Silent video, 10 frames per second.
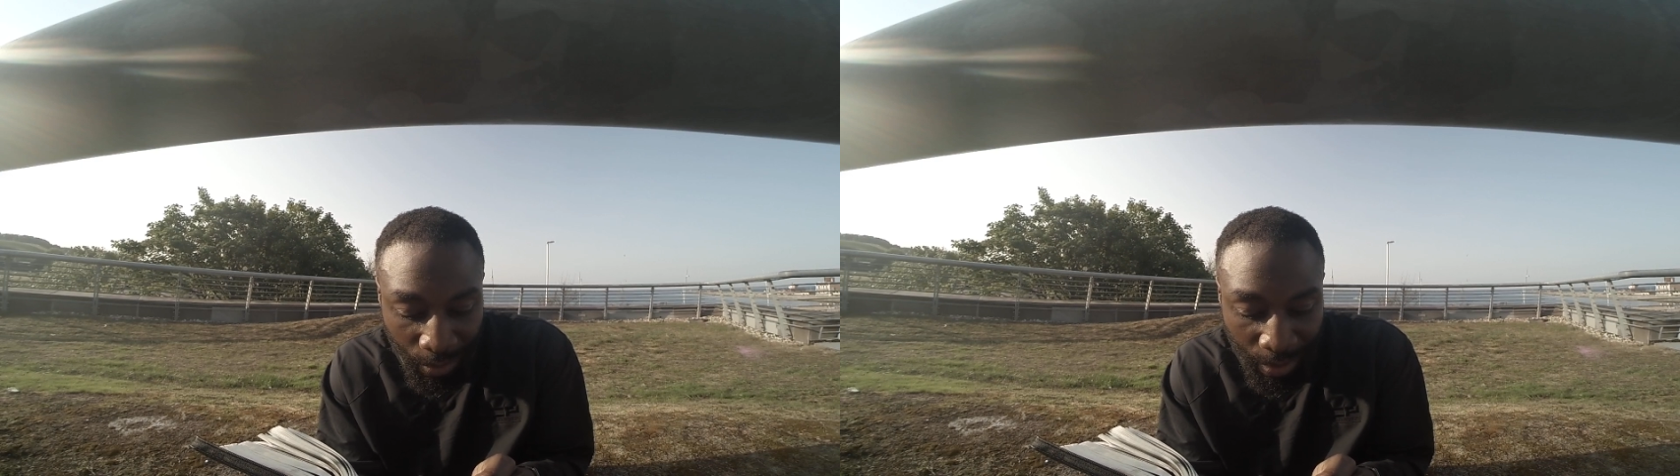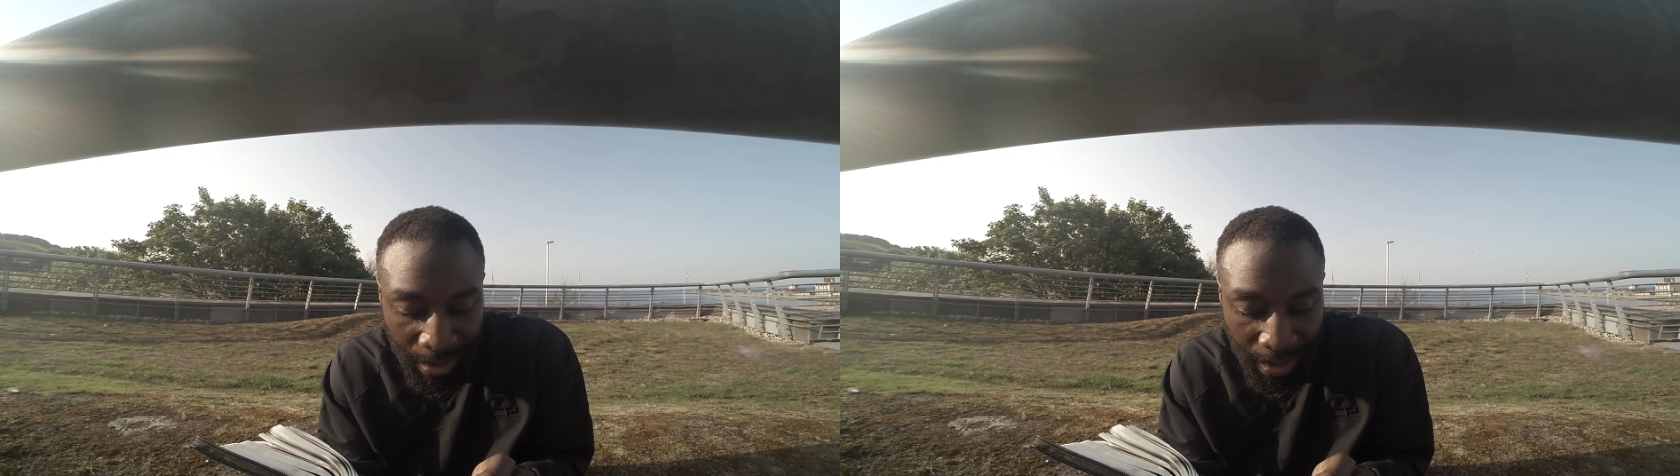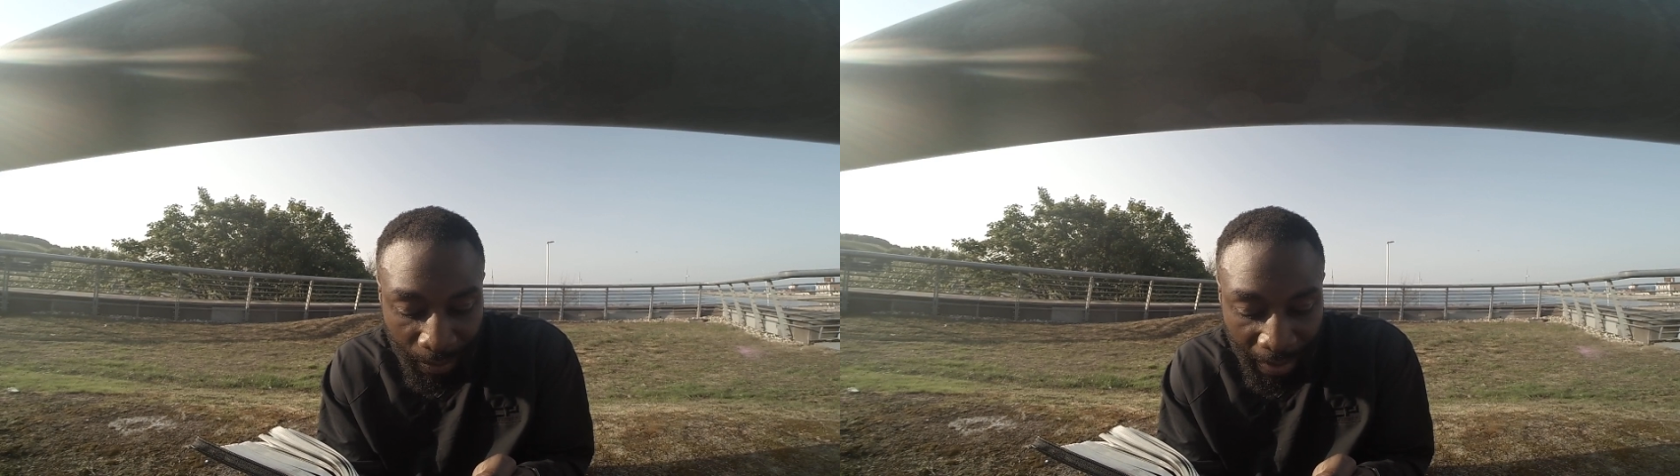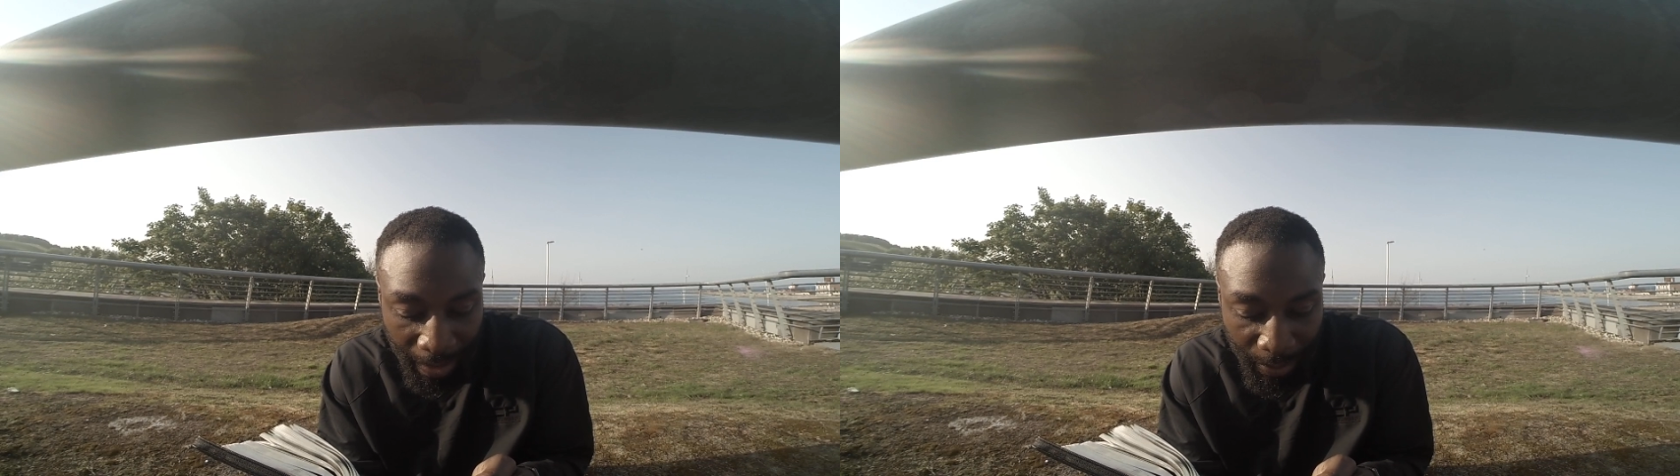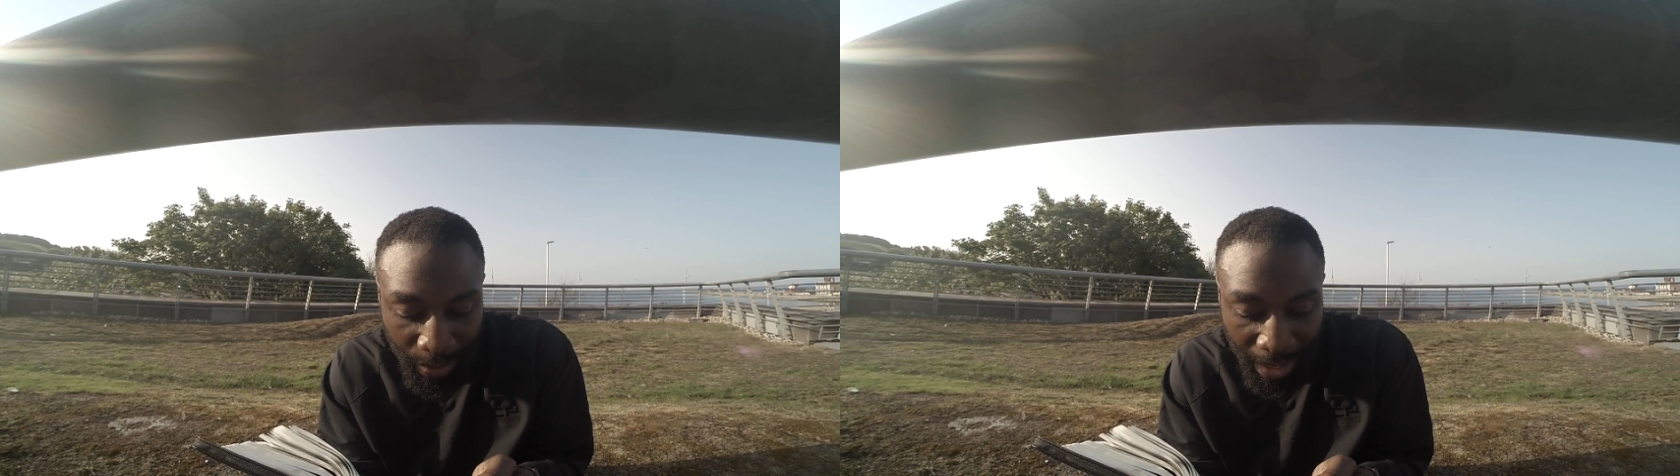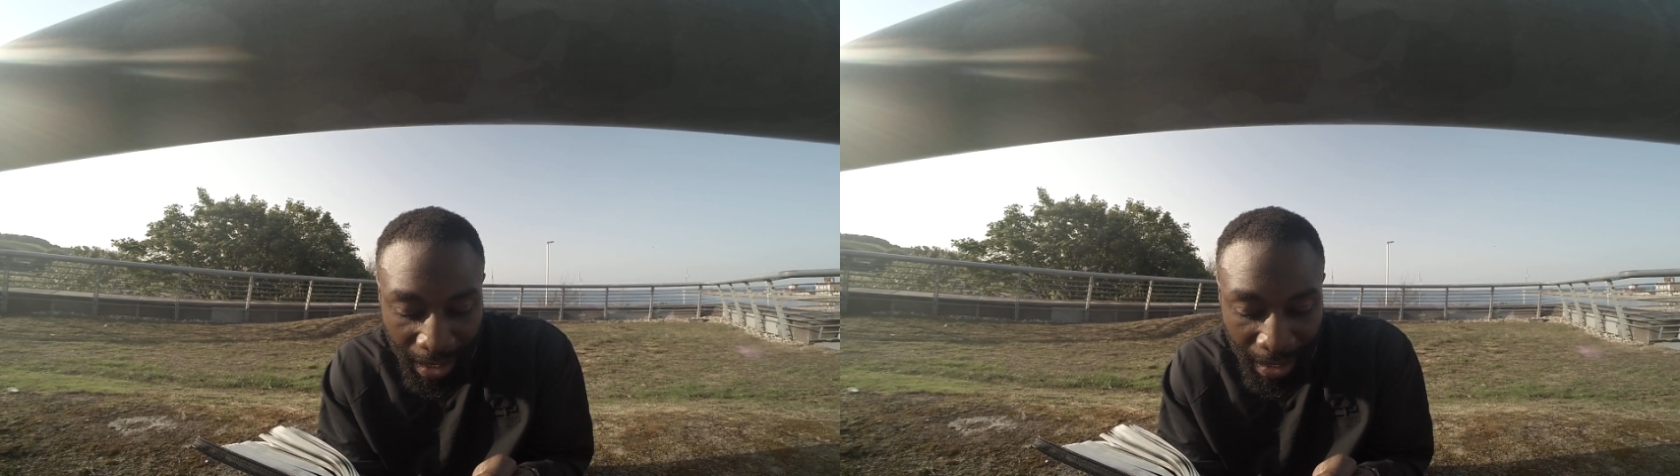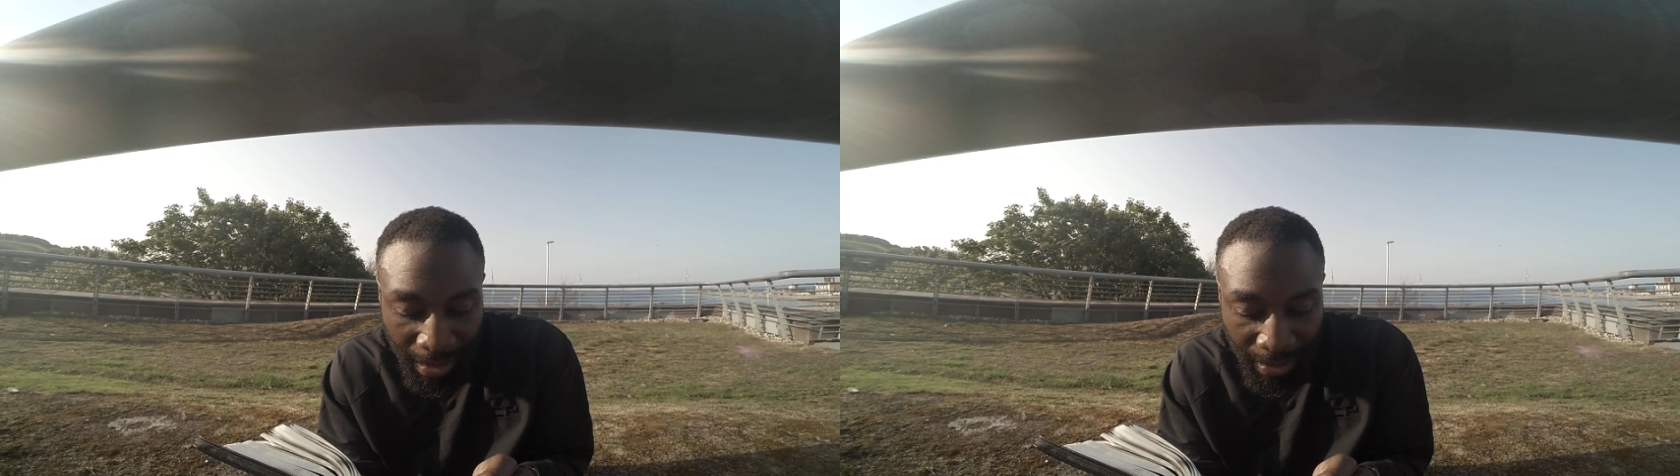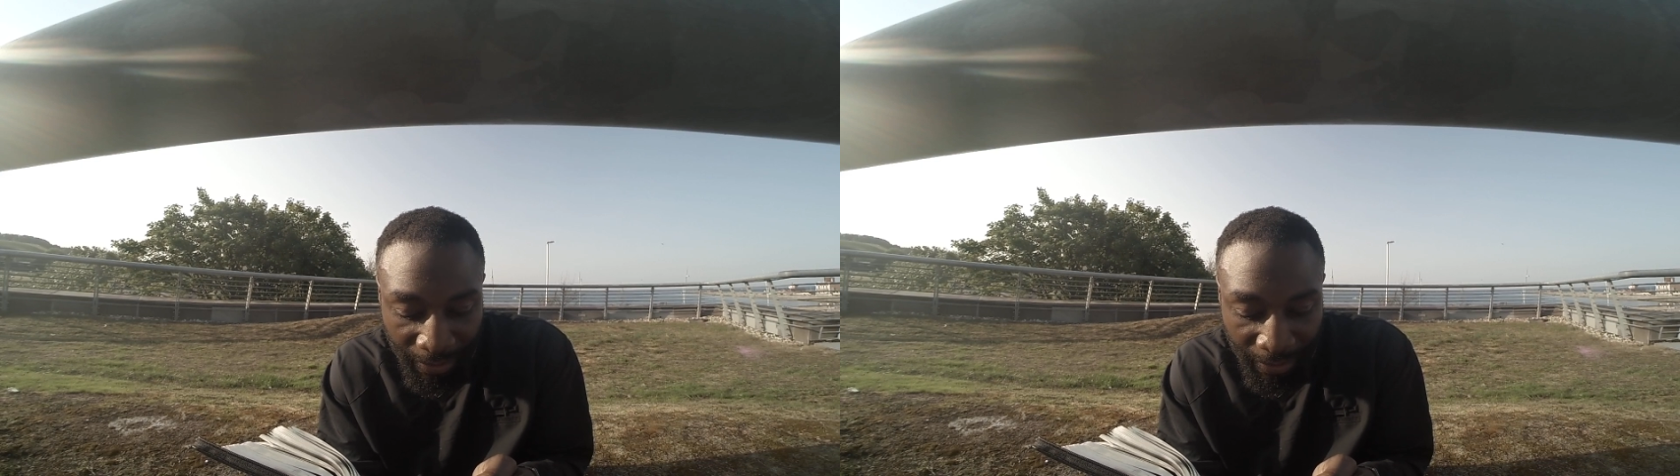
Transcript: Lord unto the people that asked